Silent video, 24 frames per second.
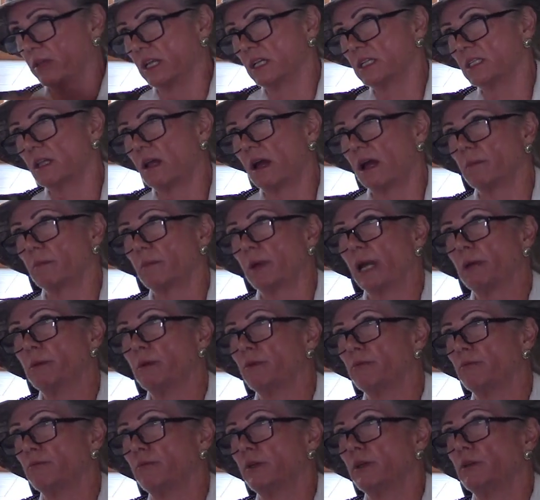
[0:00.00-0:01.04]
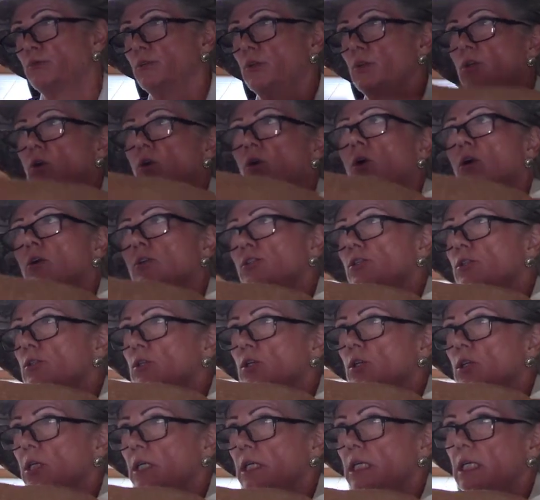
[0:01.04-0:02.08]
it's like maybe 50 yards to the
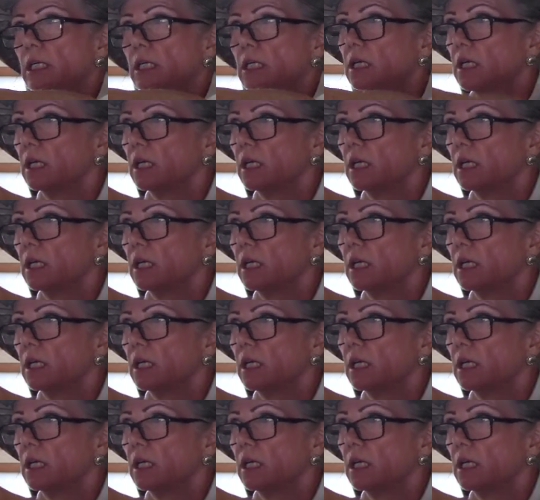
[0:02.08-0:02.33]
creek.